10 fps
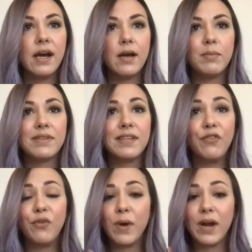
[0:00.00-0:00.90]

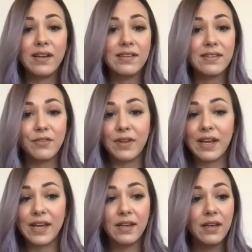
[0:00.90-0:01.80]
Self-awareness of
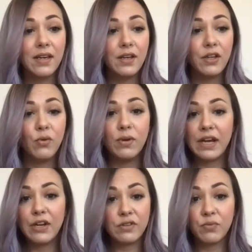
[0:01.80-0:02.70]
like, you and
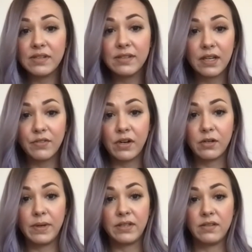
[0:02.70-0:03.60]
I just recently, I've talked
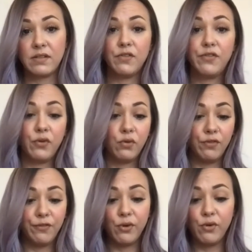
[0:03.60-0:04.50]
about this. So
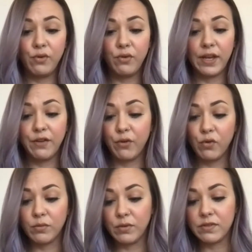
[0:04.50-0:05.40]
full like
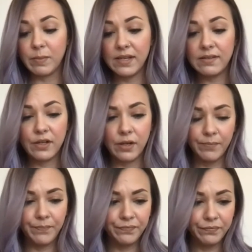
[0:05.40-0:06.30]
vulnerable space
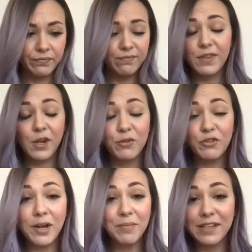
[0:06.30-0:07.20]
here, which
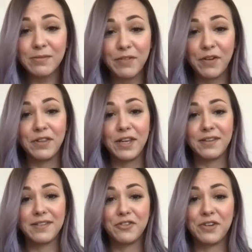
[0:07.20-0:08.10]
that's my favorite thing
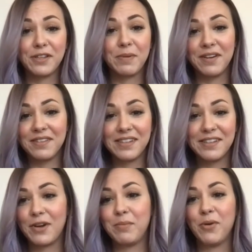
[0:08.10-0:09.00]
is like transparency.
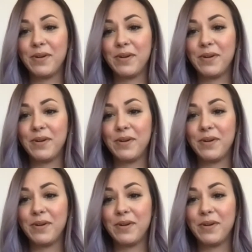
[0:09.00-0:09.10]
So I'm always